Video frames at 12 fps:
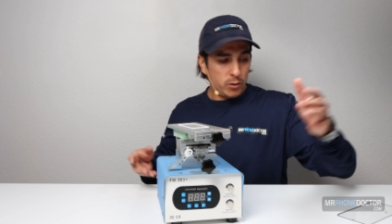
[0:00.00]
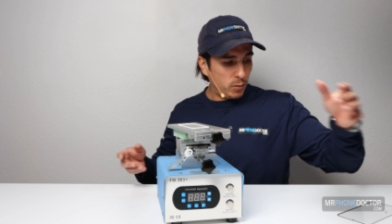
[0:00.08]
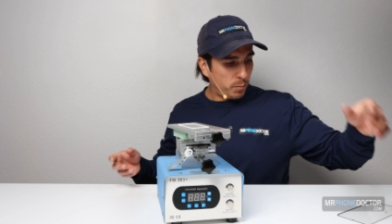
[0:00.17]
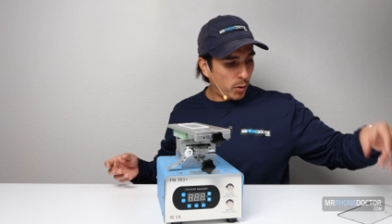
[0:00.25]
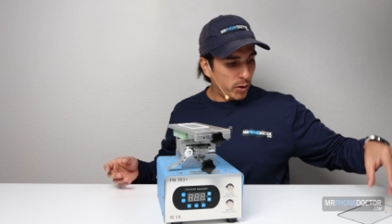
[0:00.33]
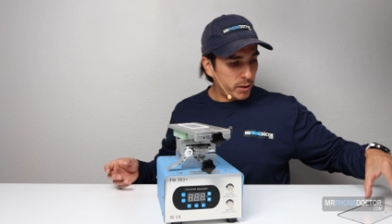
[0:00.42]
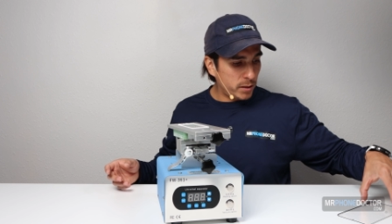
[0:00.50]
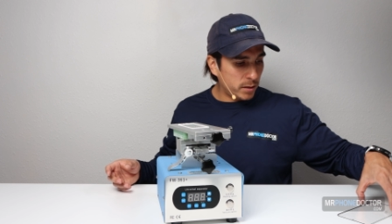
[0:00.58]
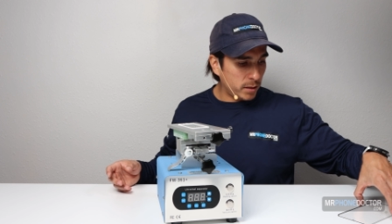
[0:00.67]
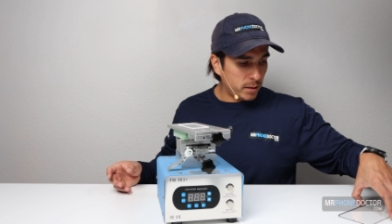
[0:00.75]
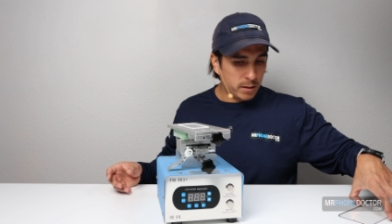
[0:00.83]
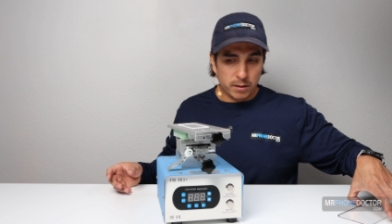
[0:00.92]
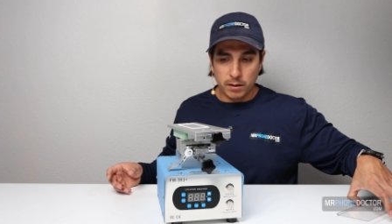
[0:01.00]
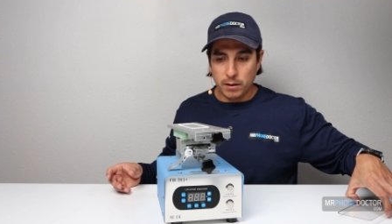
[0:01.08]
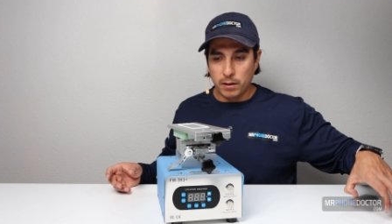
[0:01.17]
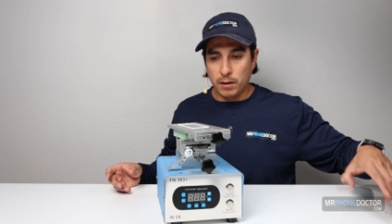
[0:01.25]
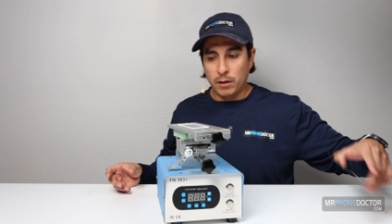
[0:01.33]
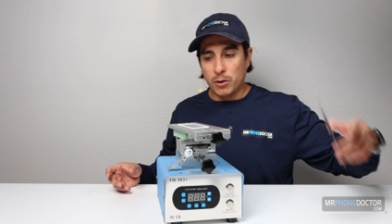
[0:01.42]
to purchase this.
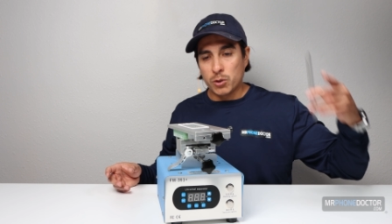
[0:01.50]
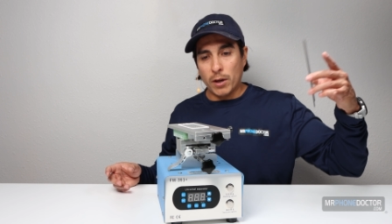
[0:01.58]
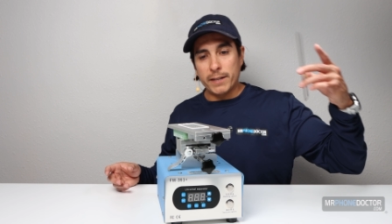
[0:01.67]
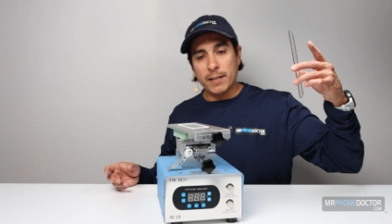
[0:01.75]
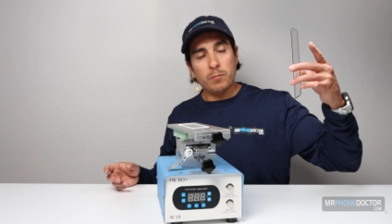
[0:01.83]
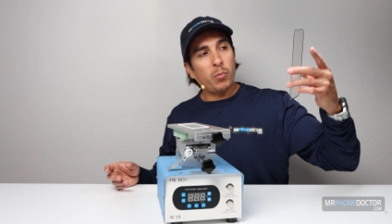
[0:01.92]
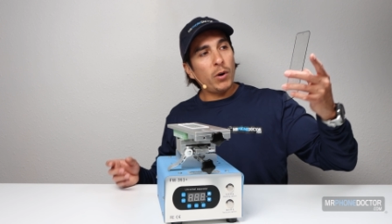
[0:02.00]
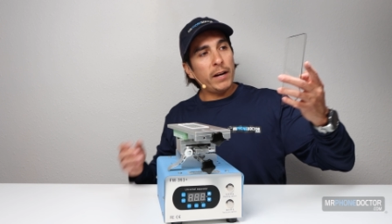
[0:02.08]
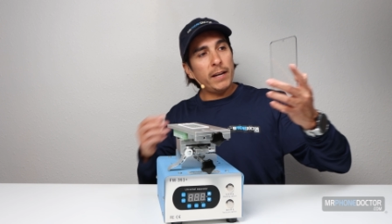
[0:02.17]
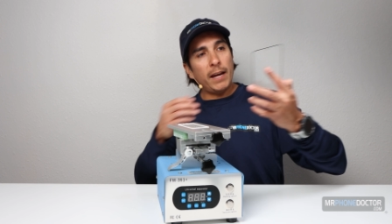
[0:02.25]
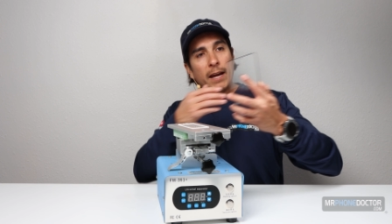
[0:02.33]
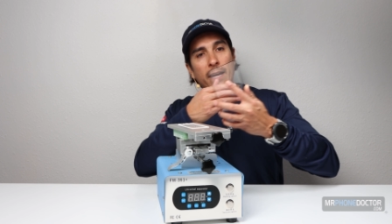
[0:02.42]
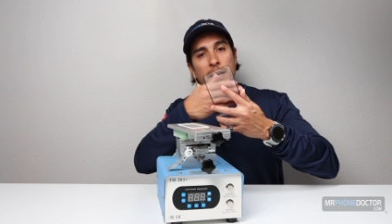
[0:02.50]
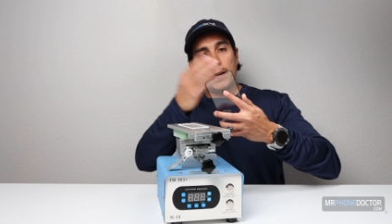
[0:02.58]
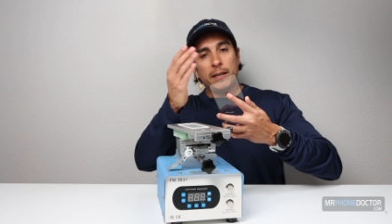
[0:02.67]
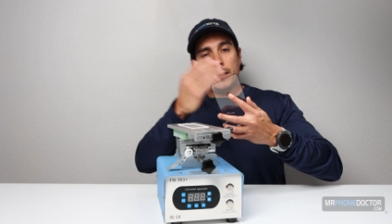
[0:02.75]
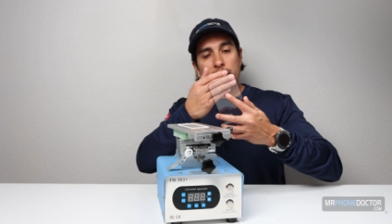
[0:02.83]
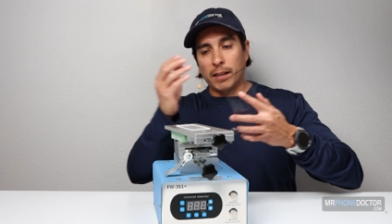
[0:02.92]
So I did bring
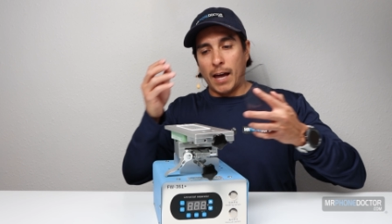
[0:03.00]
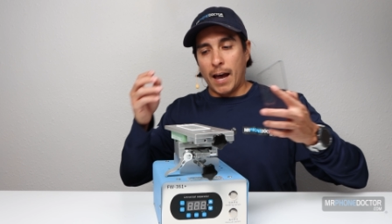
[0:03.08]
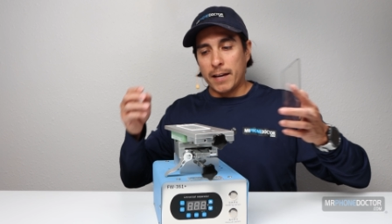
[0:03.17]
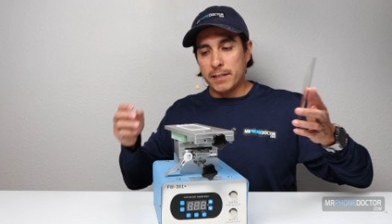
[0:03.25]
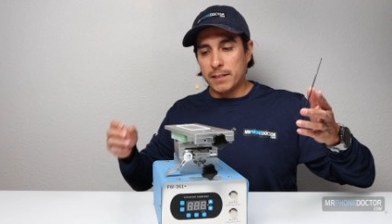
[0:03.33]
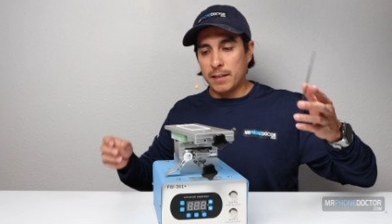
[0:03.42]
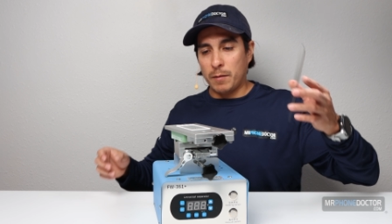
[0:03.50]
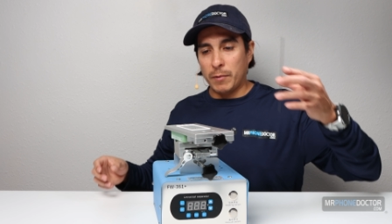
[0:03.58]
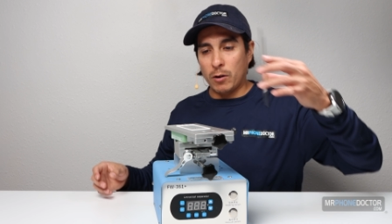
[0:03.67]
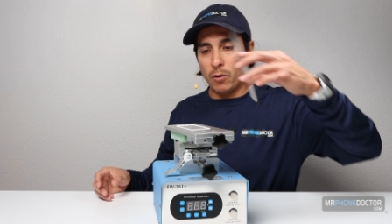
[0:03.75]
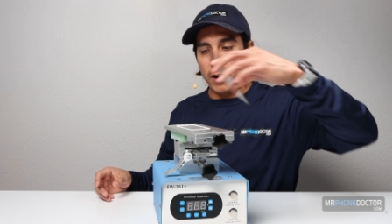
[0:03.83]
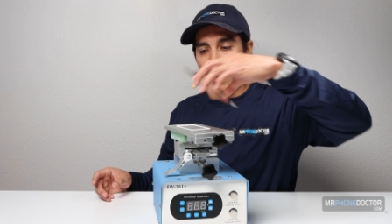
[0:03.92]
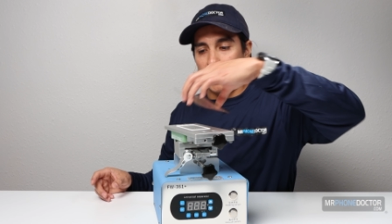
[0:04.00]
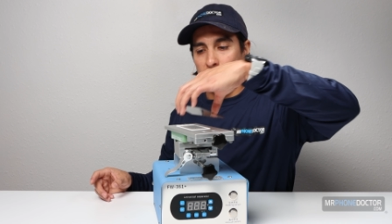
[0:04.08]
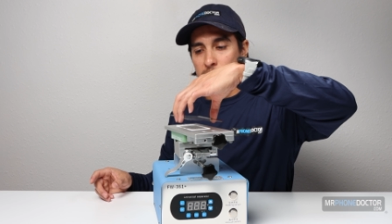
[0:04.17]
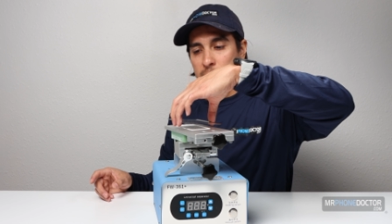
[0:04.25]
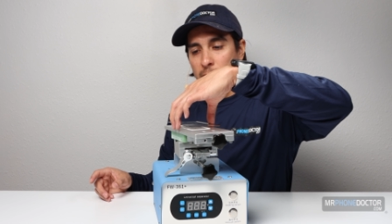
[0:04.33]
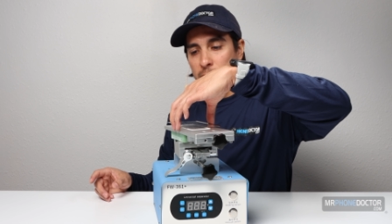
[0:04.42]
a glass that I'm gonna go ahead and
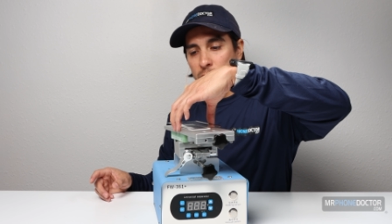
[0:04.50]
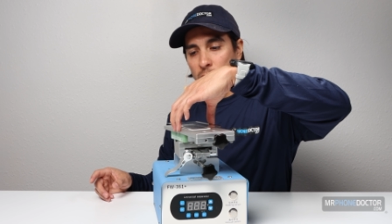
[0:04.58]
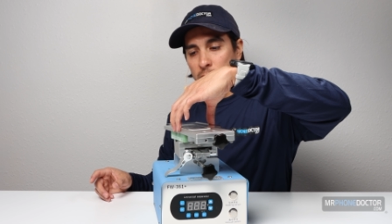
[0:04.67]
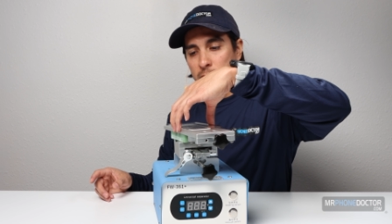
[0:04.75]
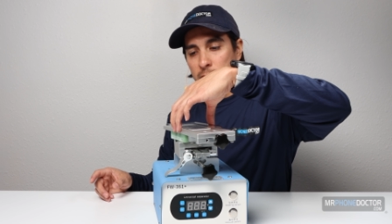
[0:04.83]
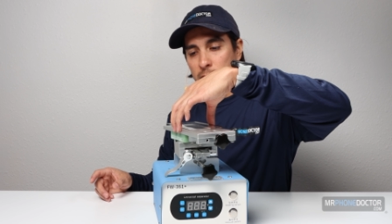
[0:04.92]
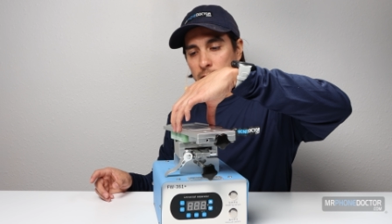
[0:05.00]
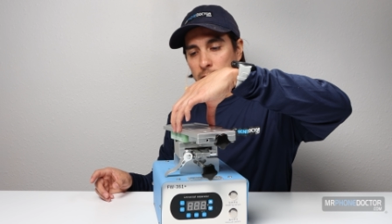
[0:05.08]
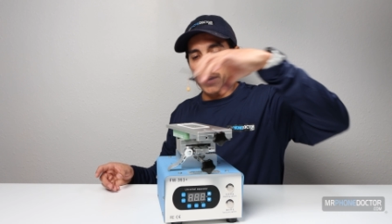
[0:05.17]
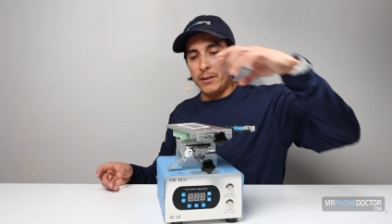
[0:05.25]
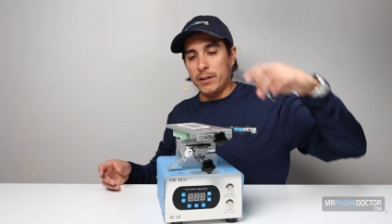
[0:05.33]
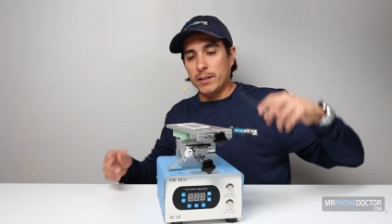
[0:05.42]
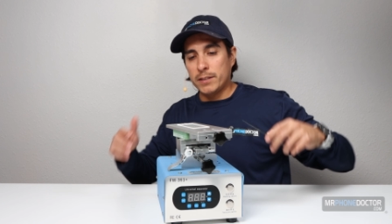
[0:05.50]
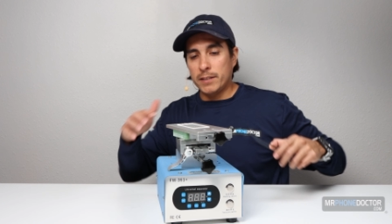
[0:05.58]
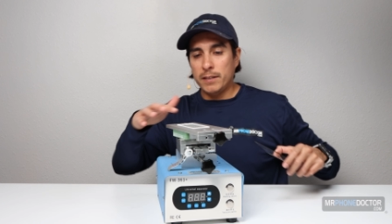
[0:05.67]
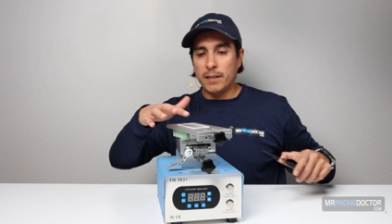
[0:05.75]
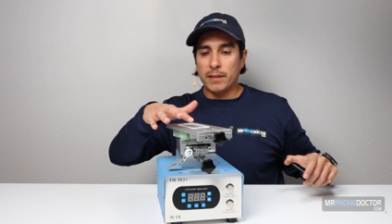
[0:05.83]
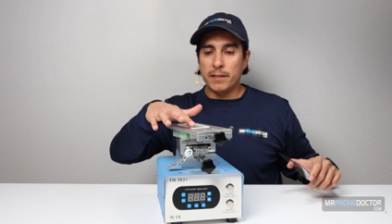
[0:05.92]
attach on here. And you can
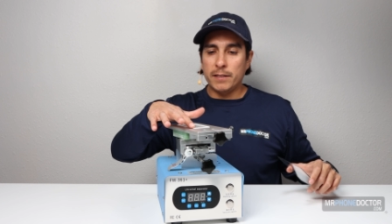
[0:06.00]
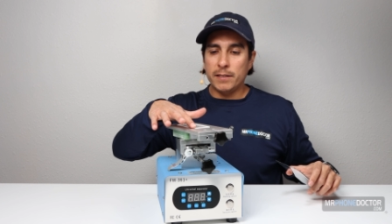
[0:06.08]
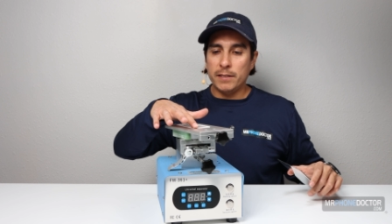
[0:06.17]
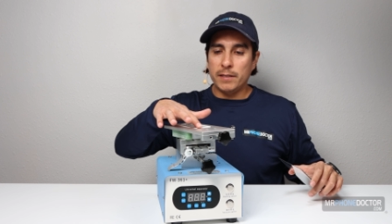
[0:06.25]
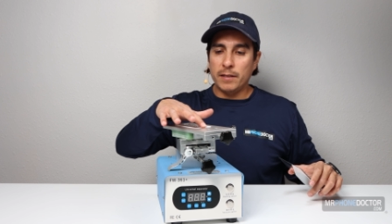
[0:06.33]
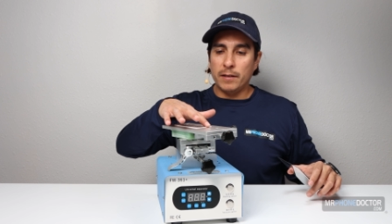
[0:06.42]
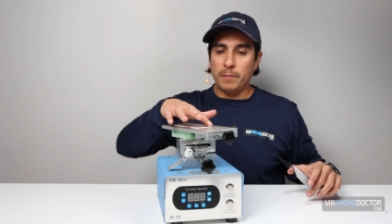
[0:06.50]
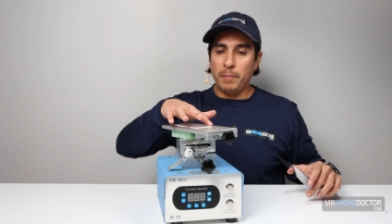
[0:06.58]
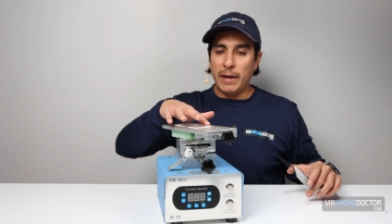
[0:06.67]
see that this is the